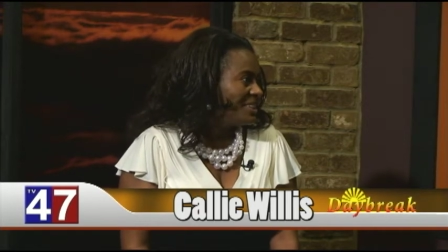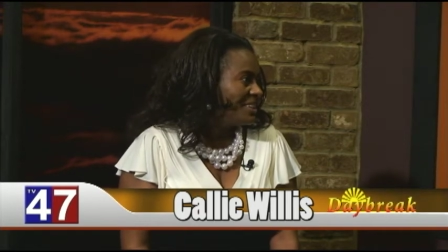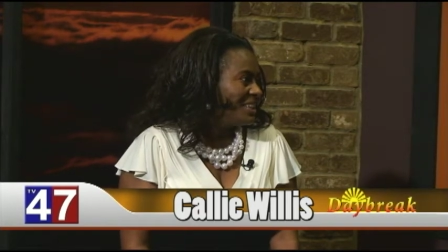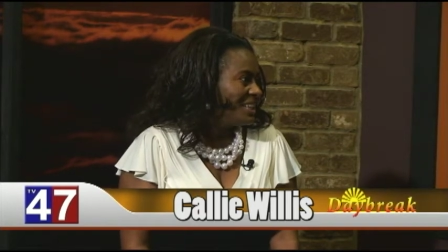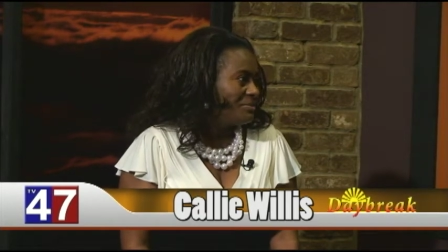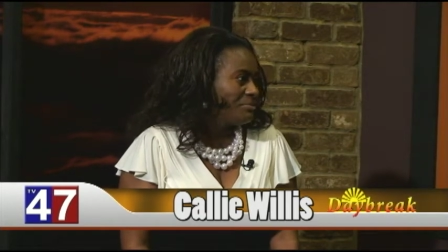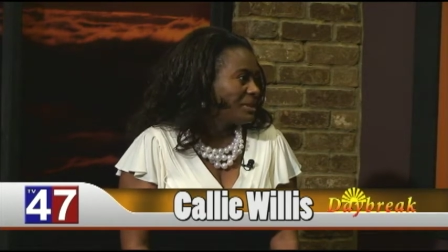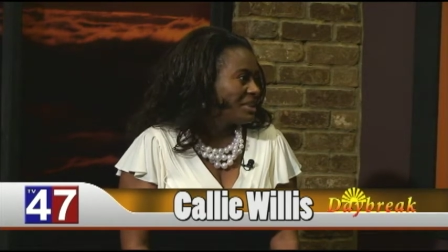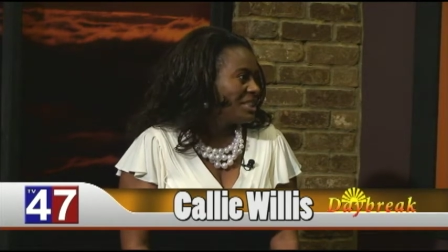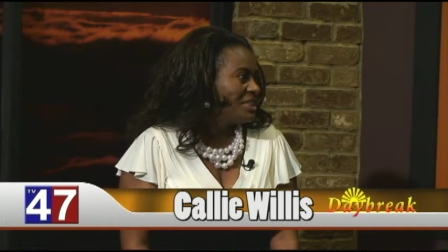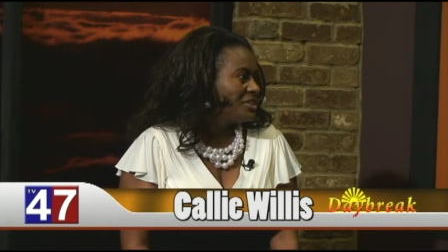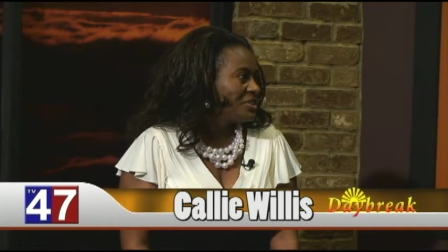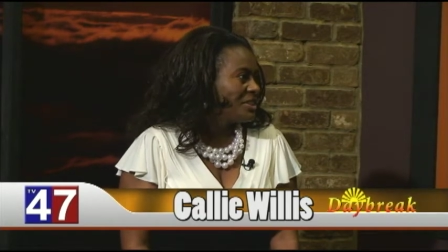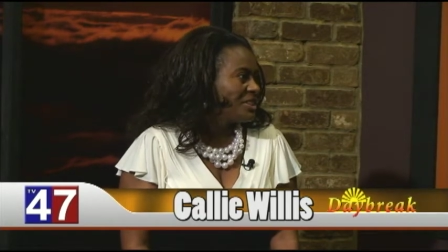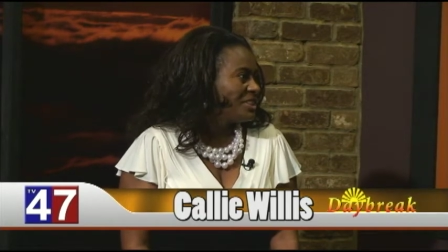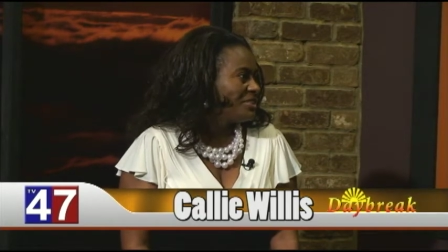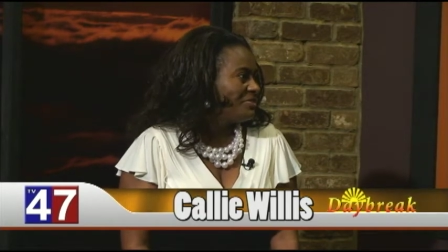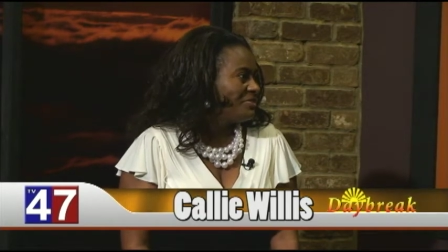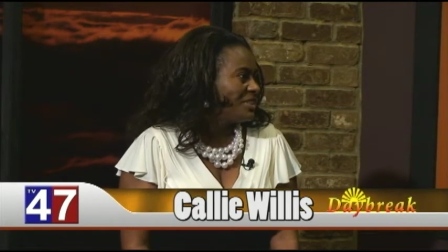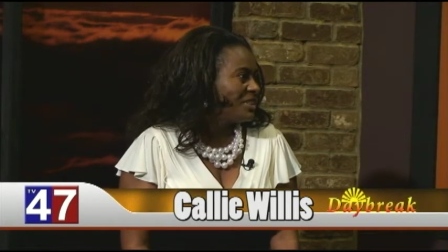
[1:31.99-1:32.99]
and my teacher
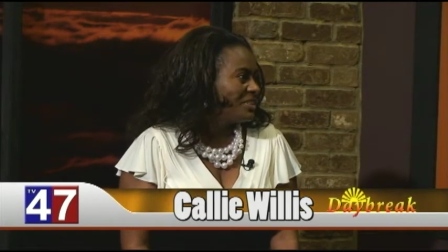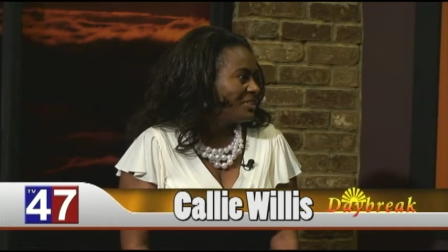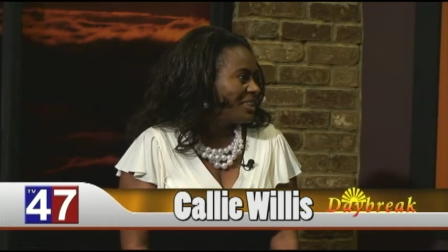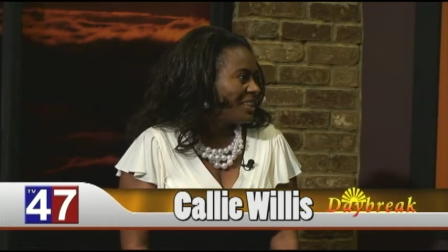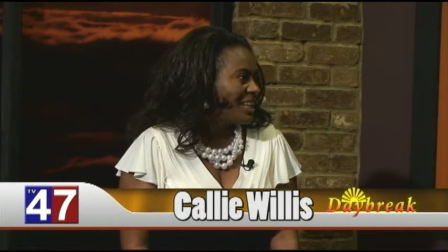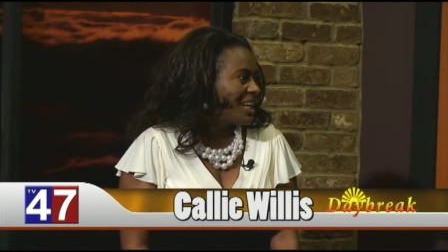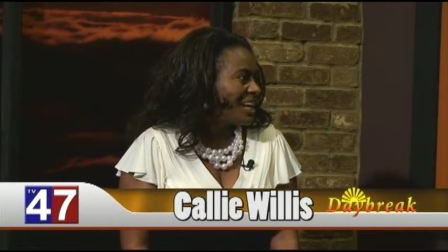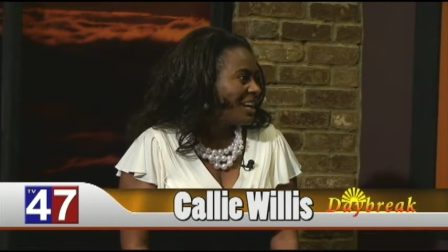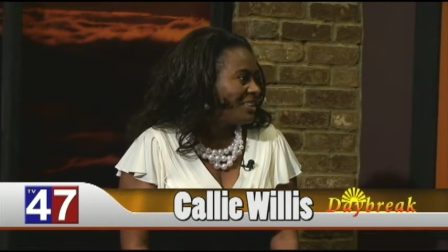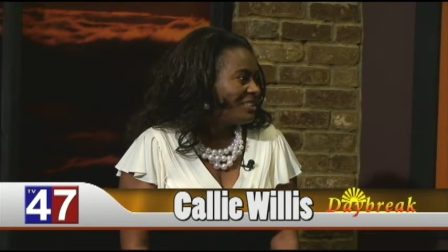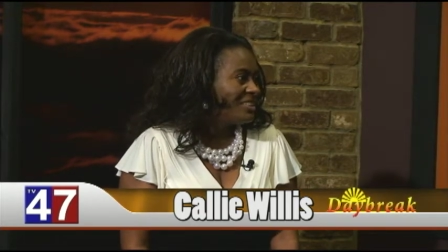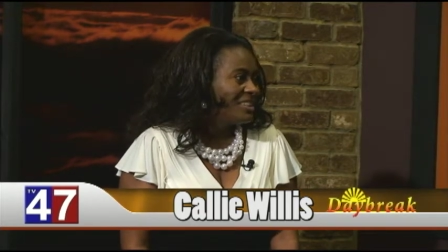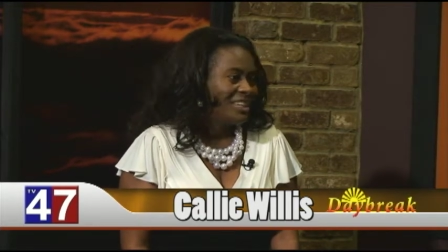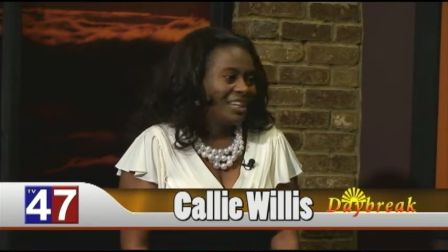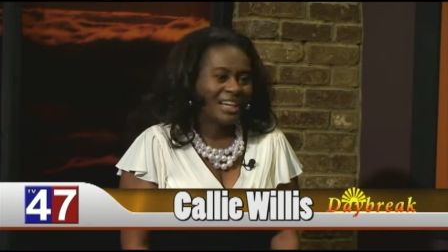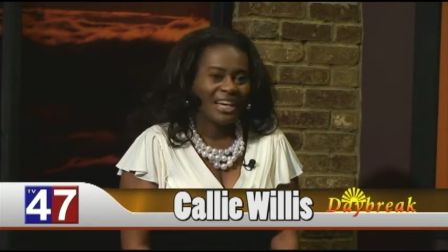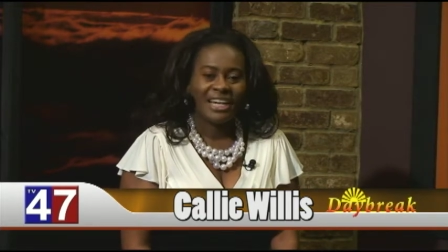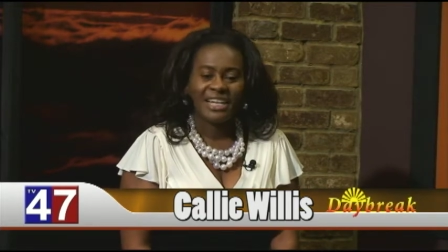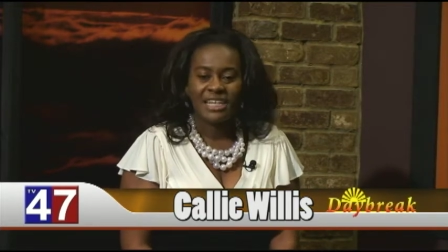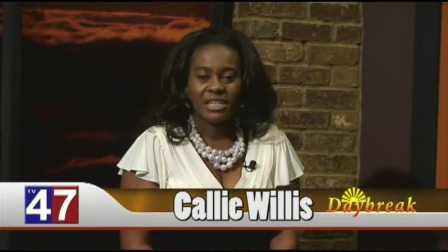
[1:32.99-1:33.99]
couldn't figure that out,
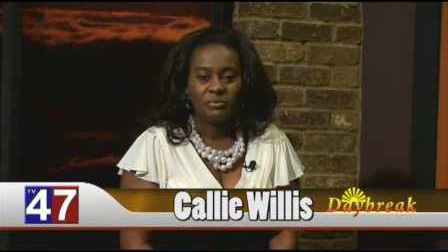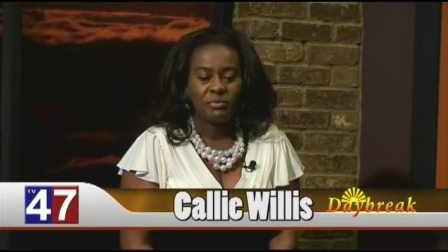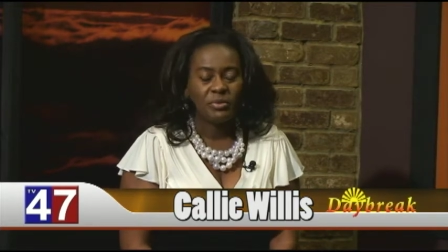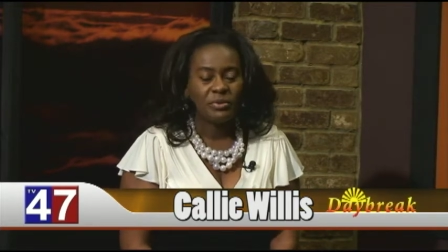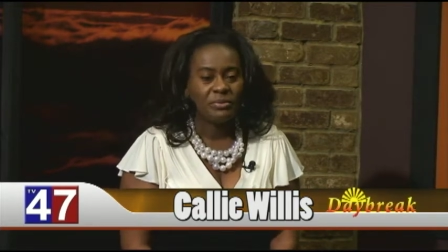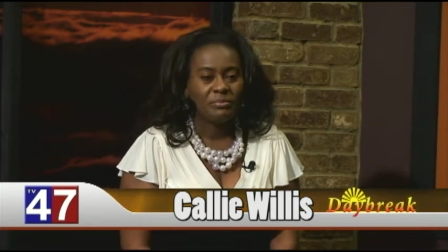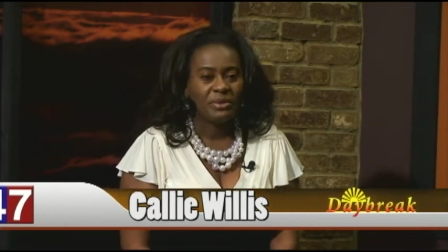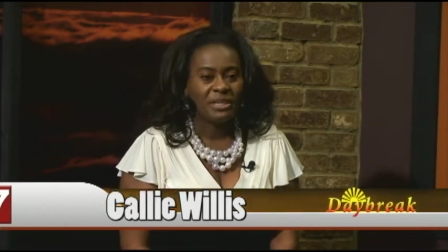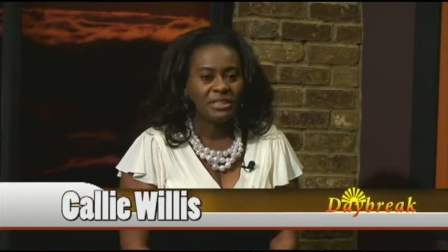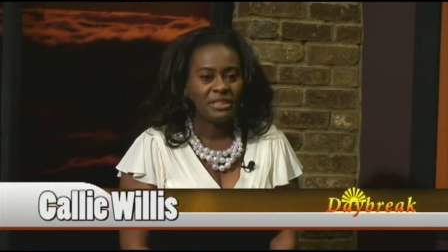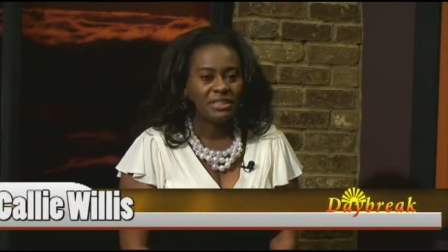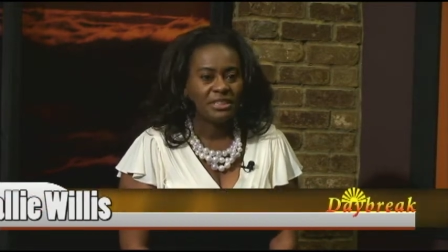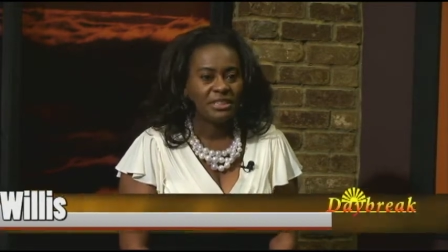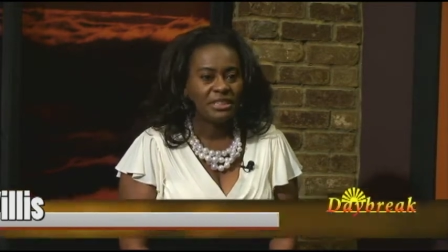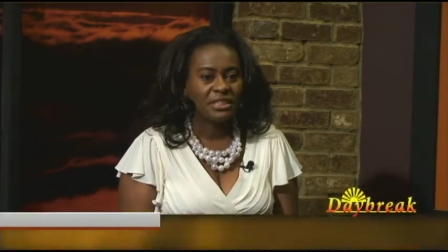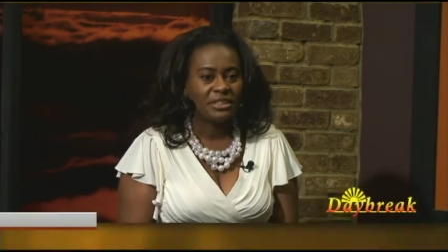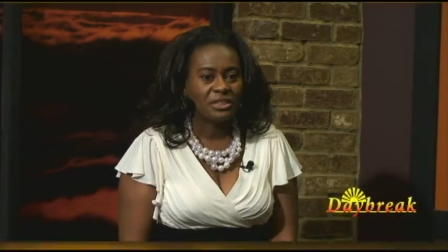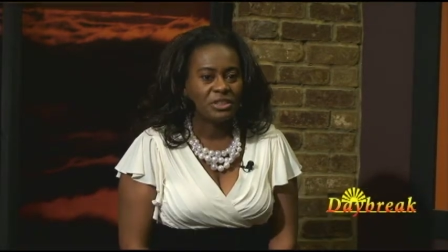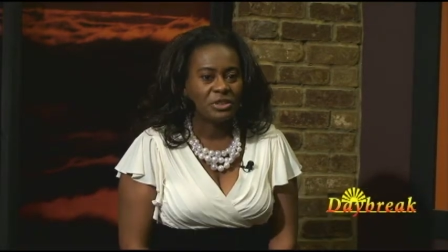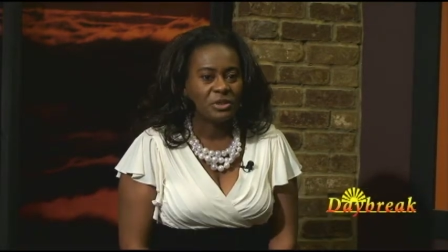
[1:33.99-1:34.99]
I can pretty much
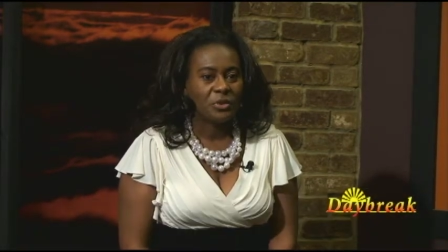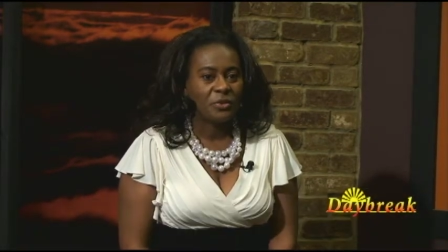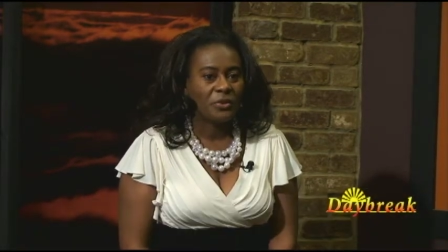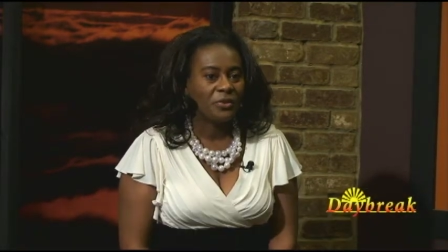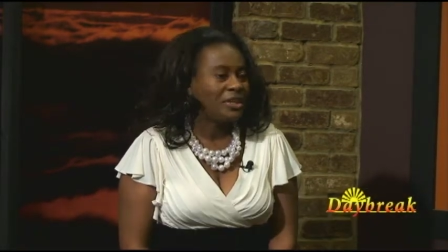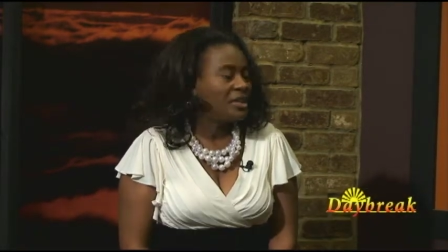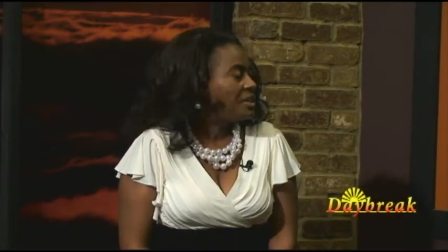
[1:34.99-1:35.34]
see a story